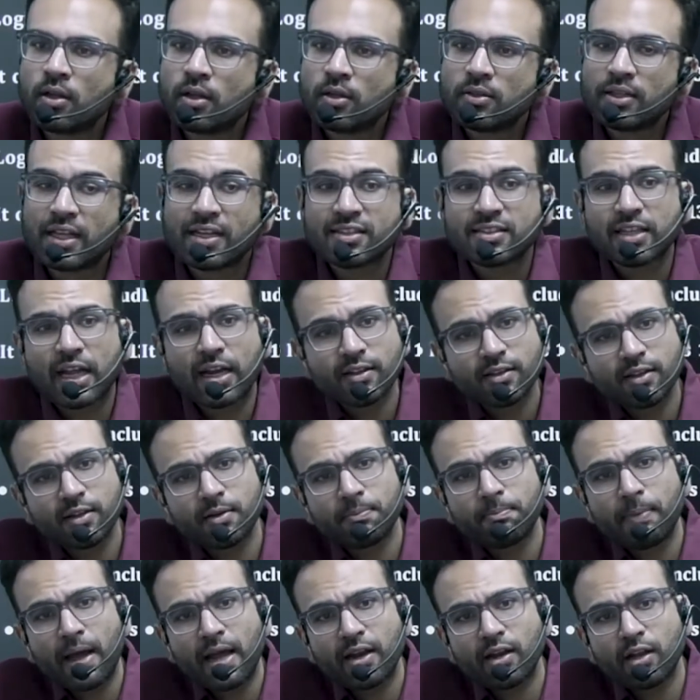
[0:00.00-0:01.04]
There is another
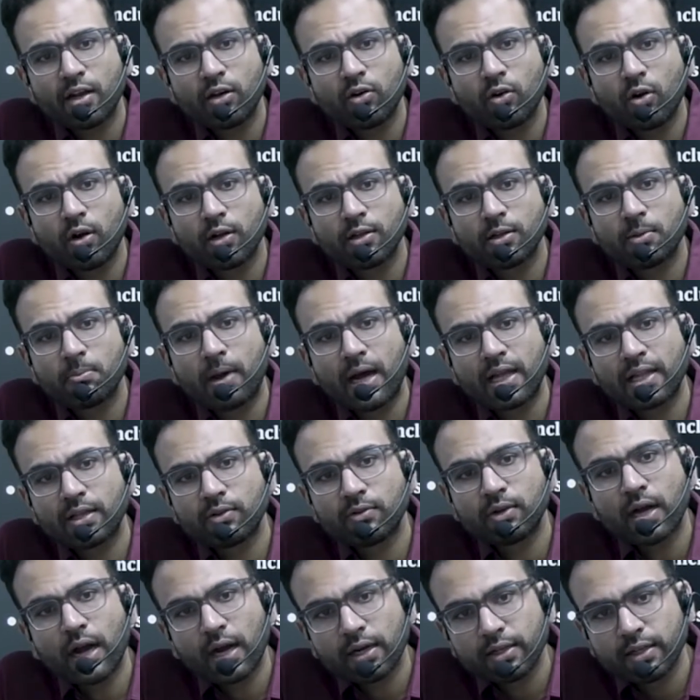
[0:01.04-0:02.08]
panel called the
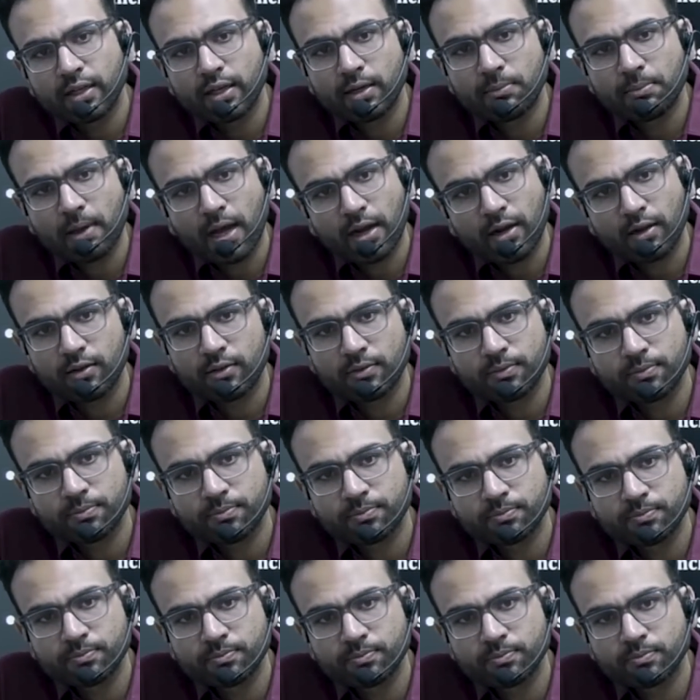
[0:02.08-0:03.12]
Madhav Gadgil panel,
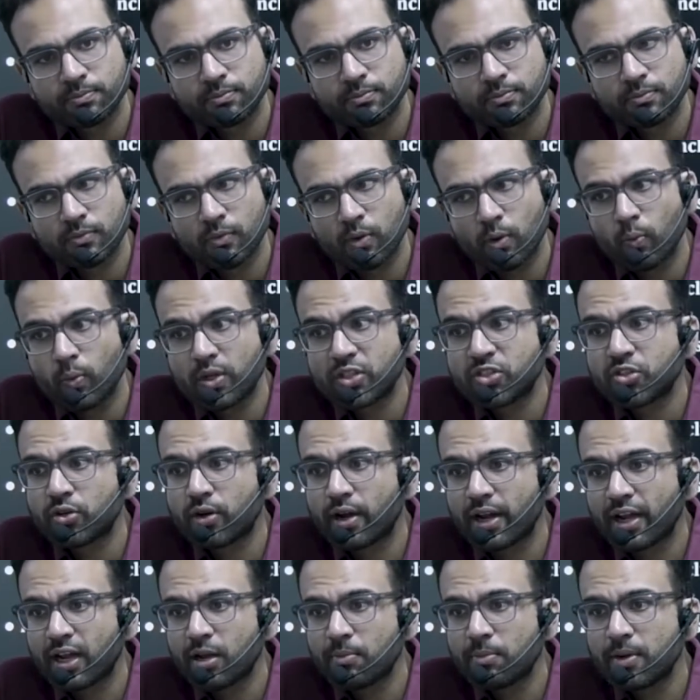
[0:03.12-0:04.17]
which
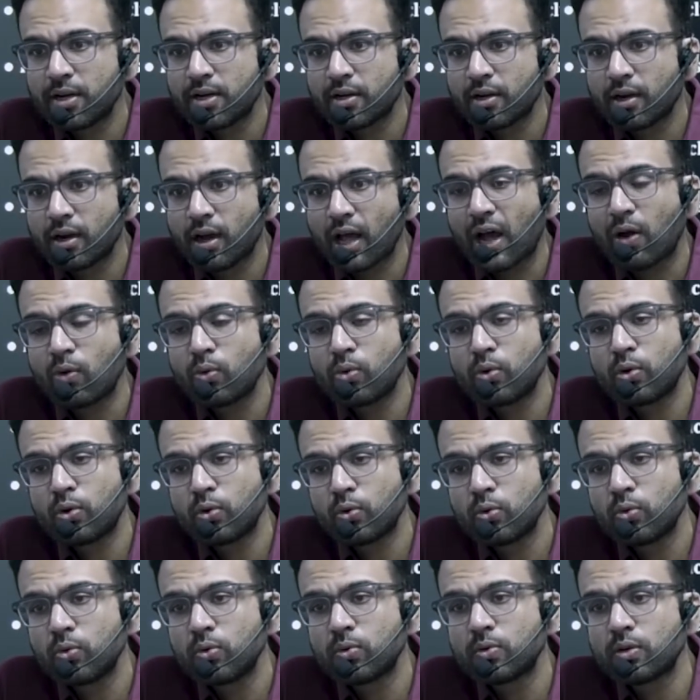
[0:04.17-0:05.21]
recommended how
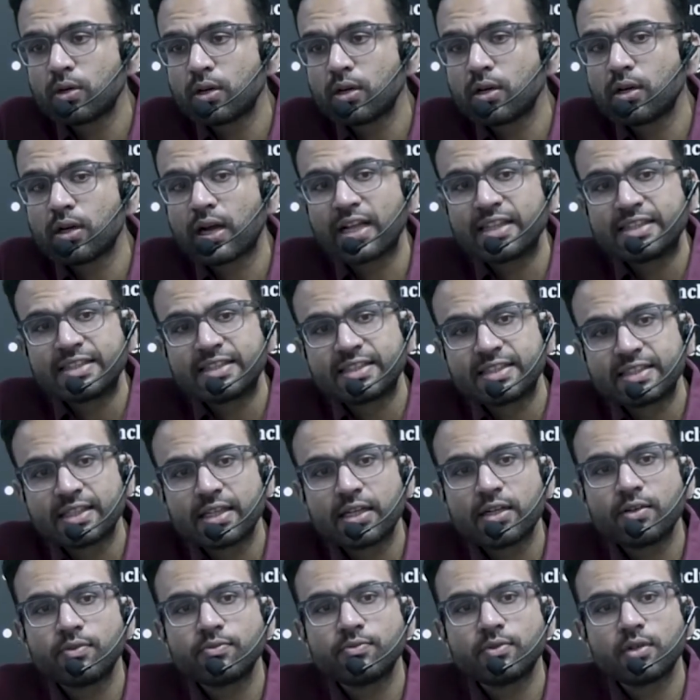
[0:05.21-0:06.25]
to
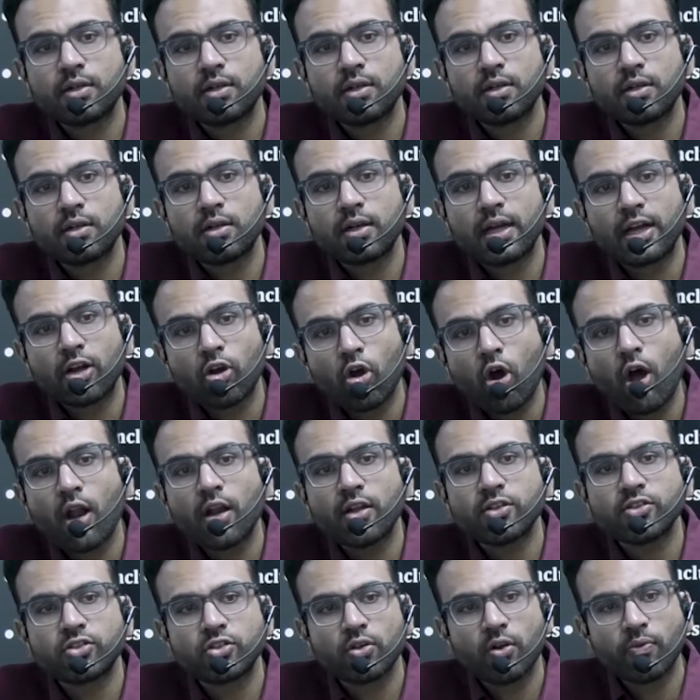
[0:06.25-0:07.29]
conserve the
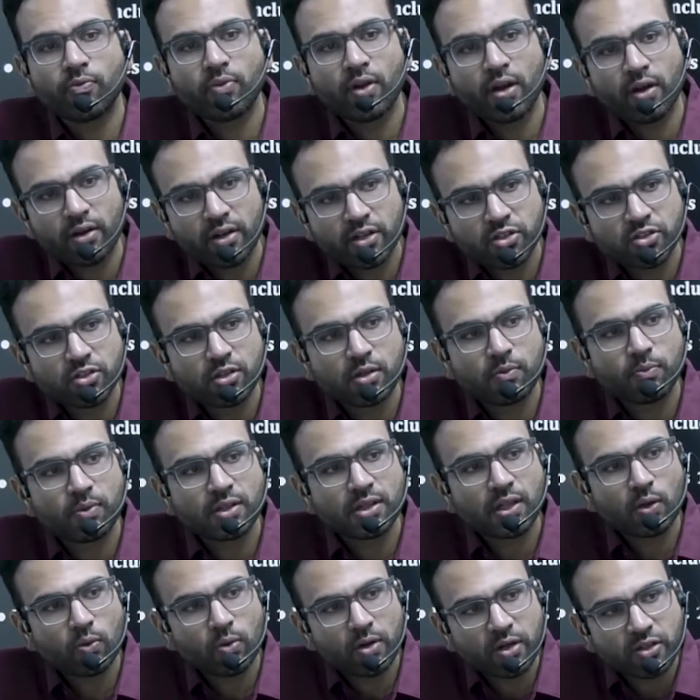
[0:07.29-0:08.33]
ecology of that region
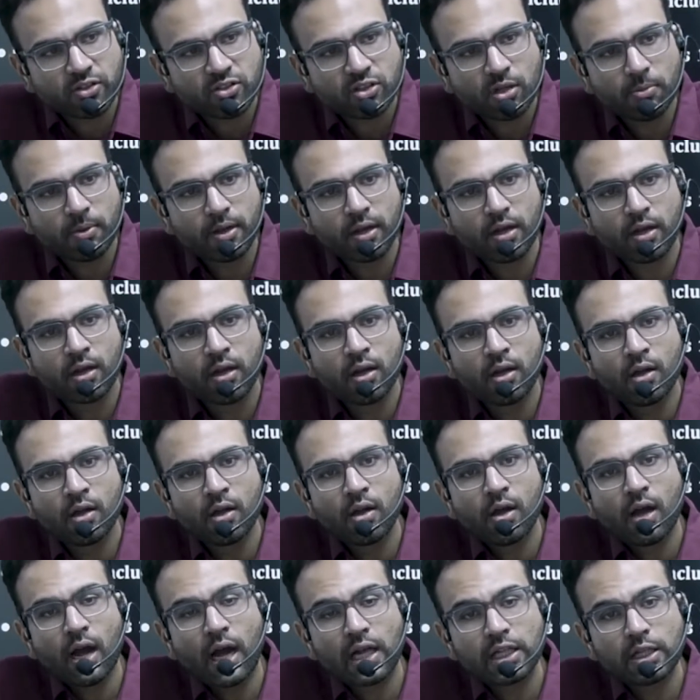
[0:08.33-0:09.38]
without disturbing.
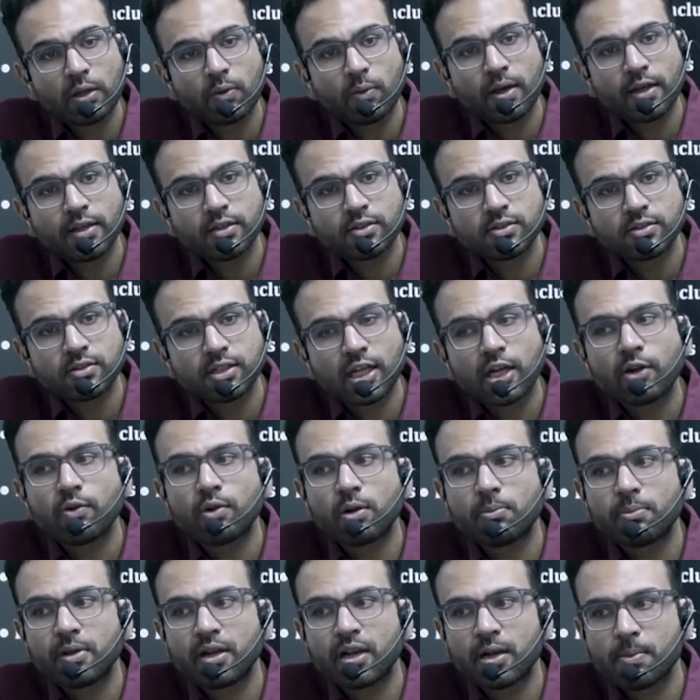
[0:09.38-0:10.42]
Otherwise, there
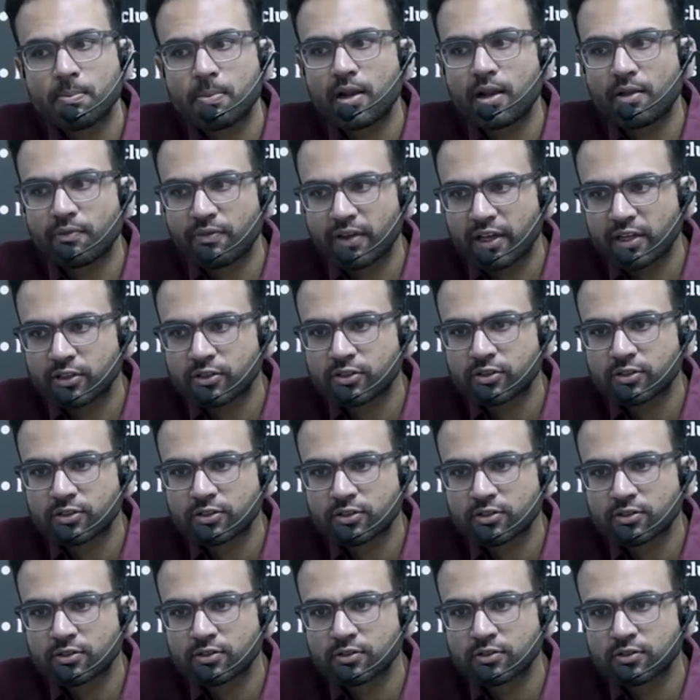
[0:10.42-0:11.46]
will be ripple
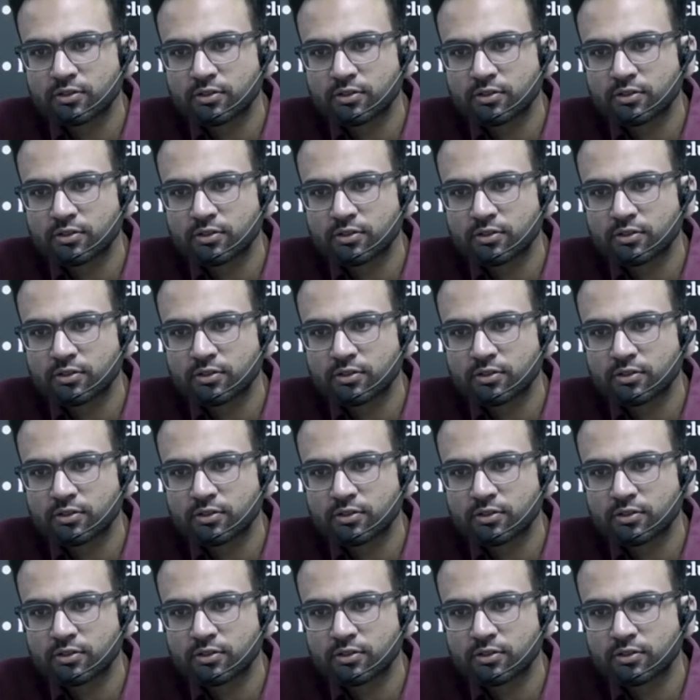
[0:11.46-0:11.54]
effects.